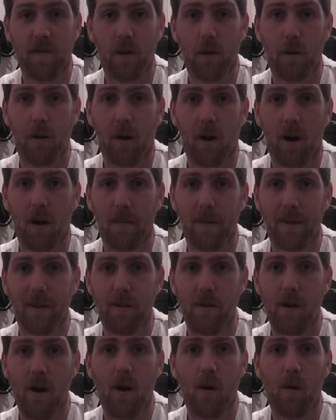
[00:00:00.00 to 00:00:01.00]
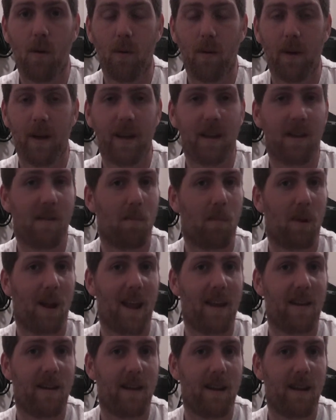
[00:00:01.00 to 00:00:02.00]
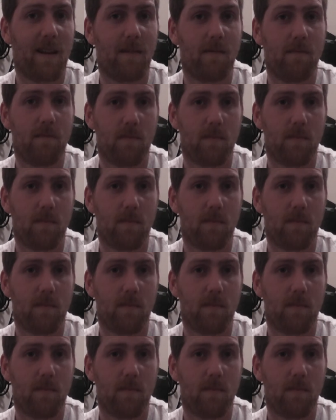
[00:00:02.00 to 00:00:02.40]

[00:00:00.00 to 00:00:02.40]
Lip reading: fluorocarbon, you know, it can blend in